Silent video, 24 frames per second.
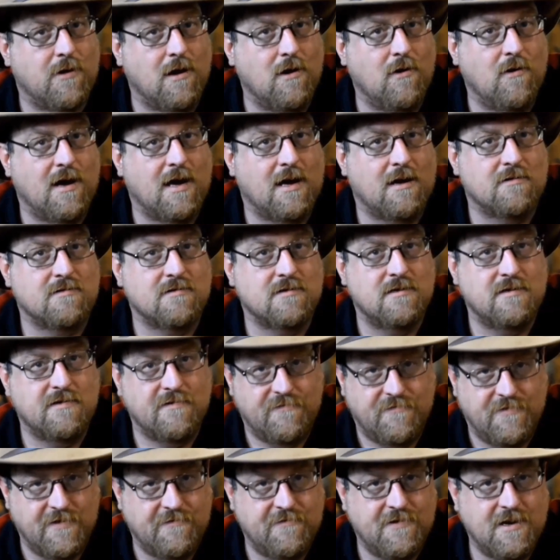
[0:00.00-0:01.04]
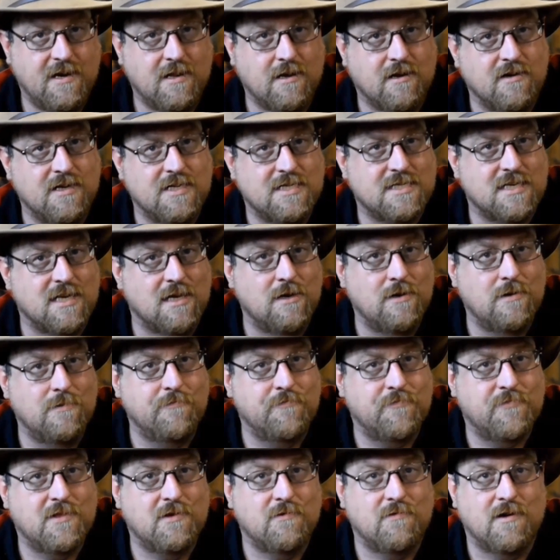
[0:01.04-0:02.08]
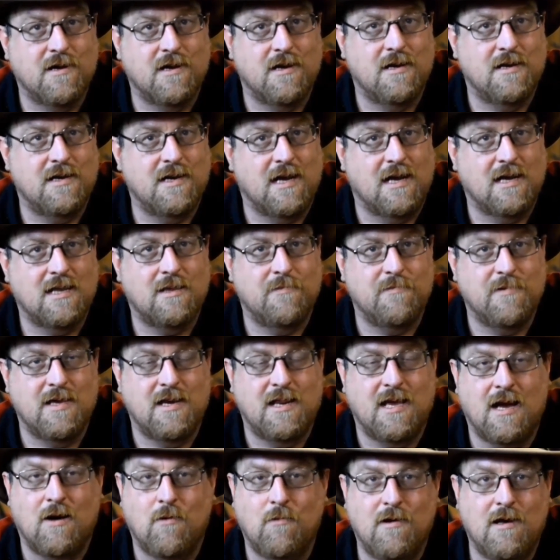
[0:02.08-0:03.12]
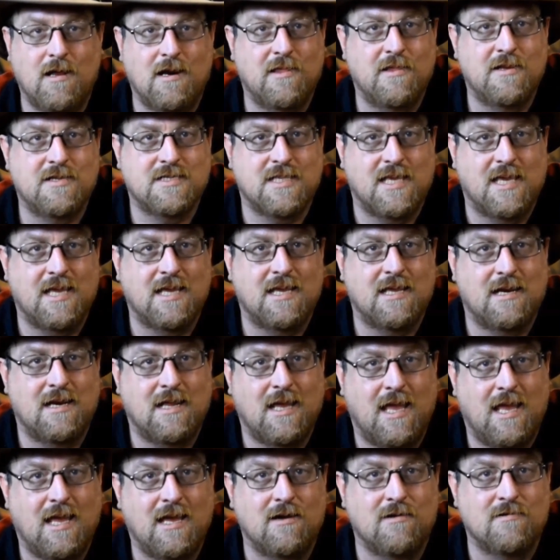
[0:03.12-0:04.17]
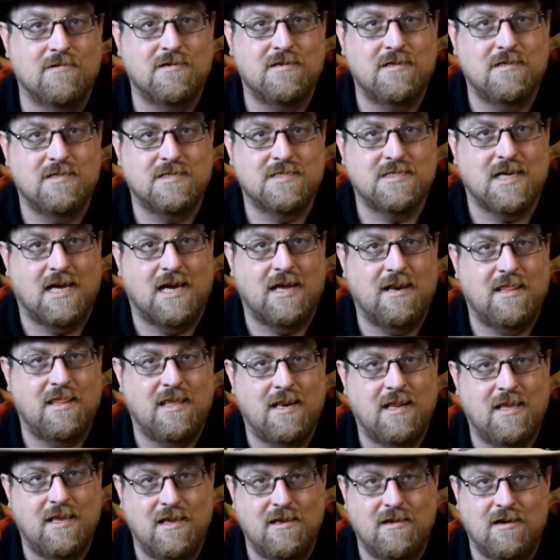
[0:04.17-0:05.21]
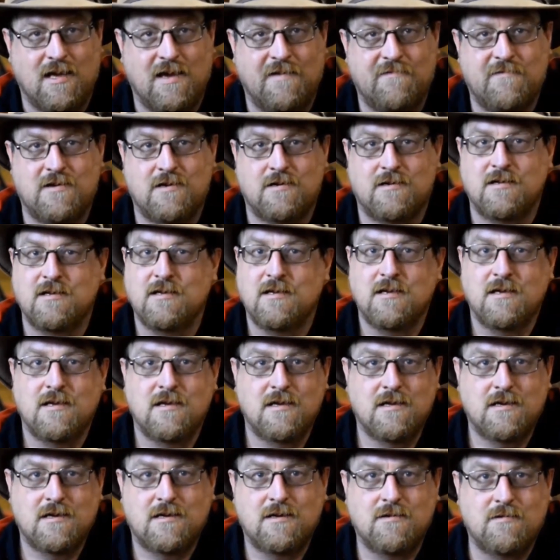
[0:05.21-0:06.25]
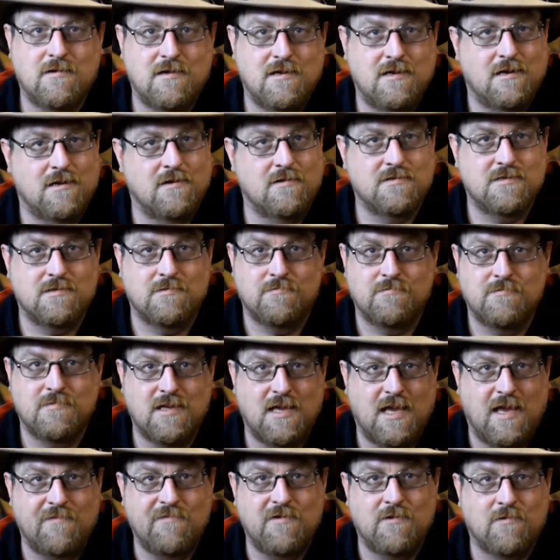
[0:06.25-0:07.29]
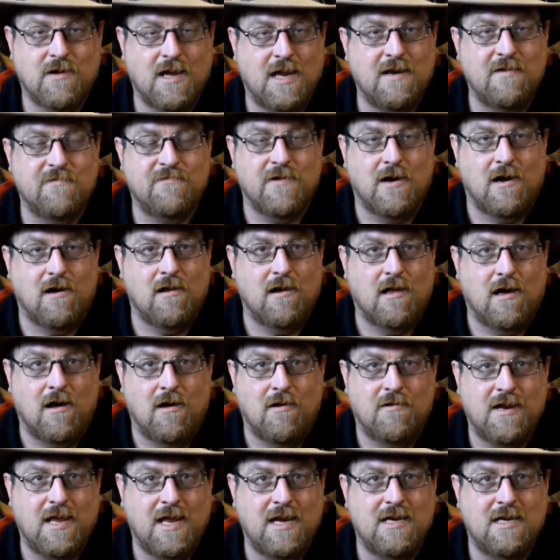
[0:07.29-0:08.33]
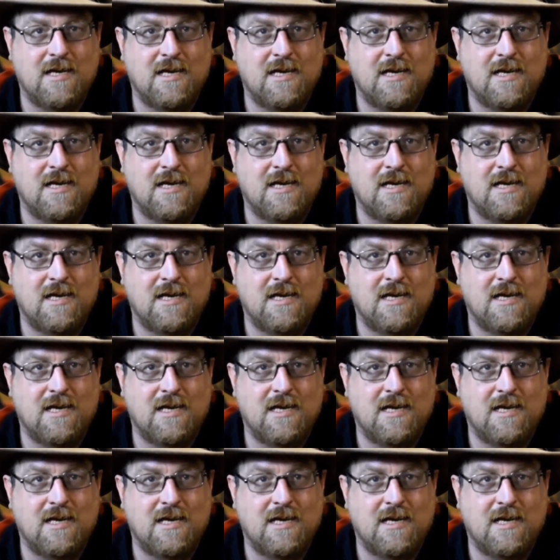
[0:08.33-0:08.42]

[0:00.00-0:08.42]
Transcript: Pro out on a 50-degree slope. We're going to document how well this thing can hang on to the side of that hill after some heavy rainfall all day